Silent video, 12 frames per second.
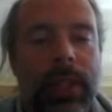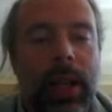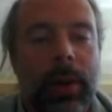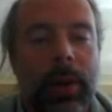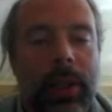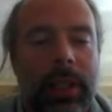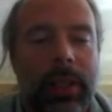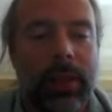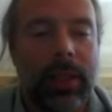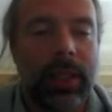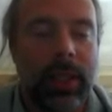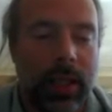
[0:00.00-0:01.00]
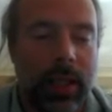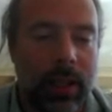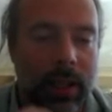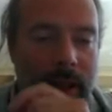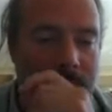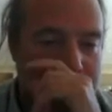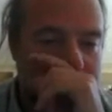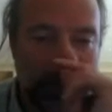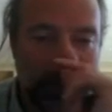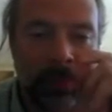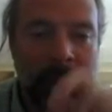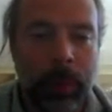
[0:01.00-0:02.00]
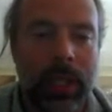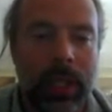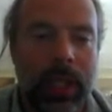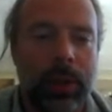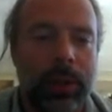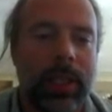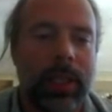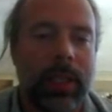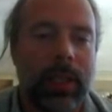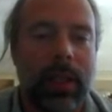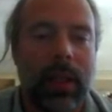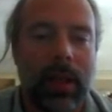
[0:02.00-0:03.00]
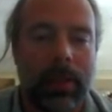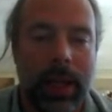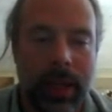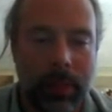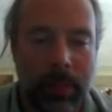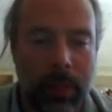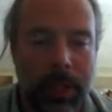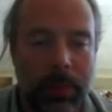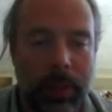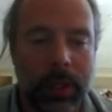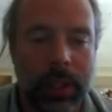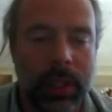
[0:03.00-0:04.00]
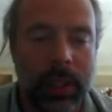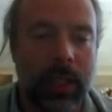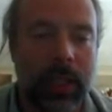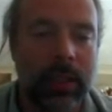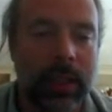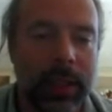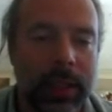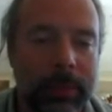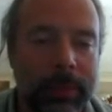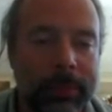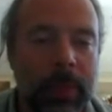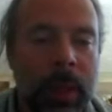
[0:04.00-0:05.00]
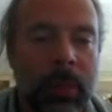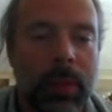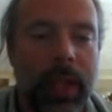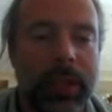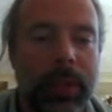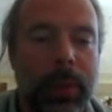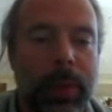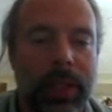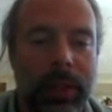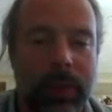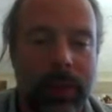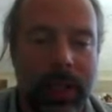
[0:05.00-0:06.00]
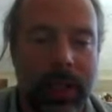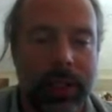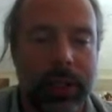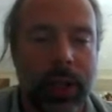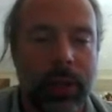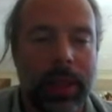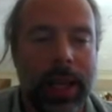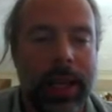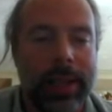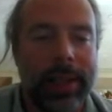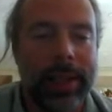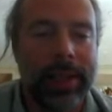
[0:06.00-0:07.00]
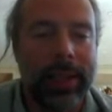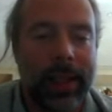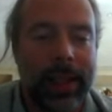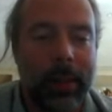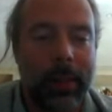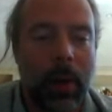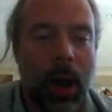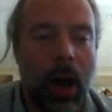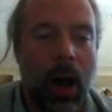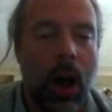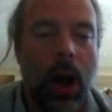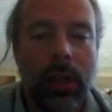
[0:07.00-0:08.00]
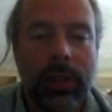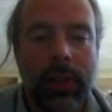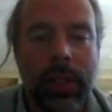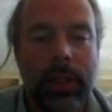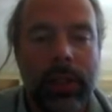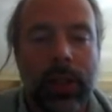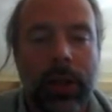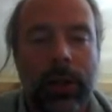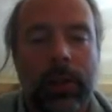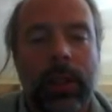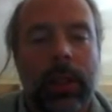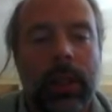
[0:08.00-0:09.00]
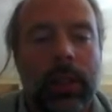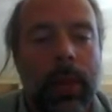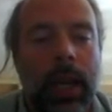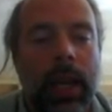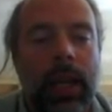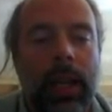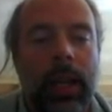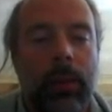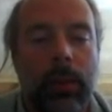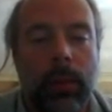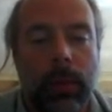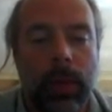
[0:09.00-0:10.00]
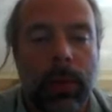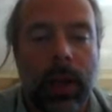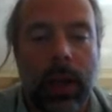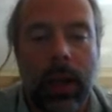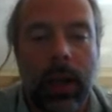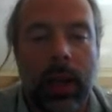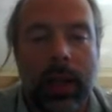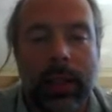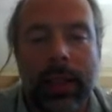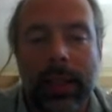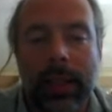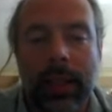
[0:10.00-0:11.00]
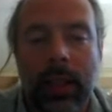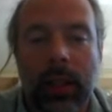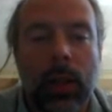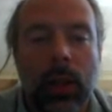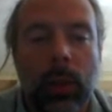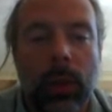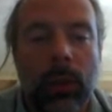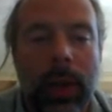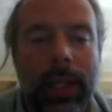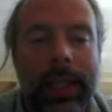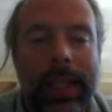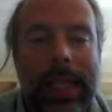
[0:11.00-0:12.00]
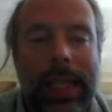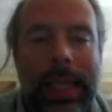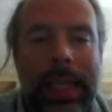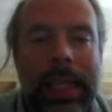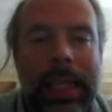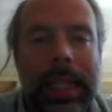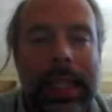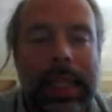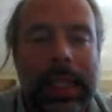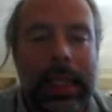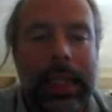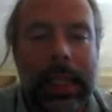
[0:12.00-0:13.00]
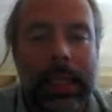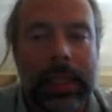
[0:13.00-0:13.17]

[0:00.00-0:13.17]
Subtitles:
network that you see here, which Andrea is going to talk about in much more detail, but I just want to show that all of these nodes in my testing were running in the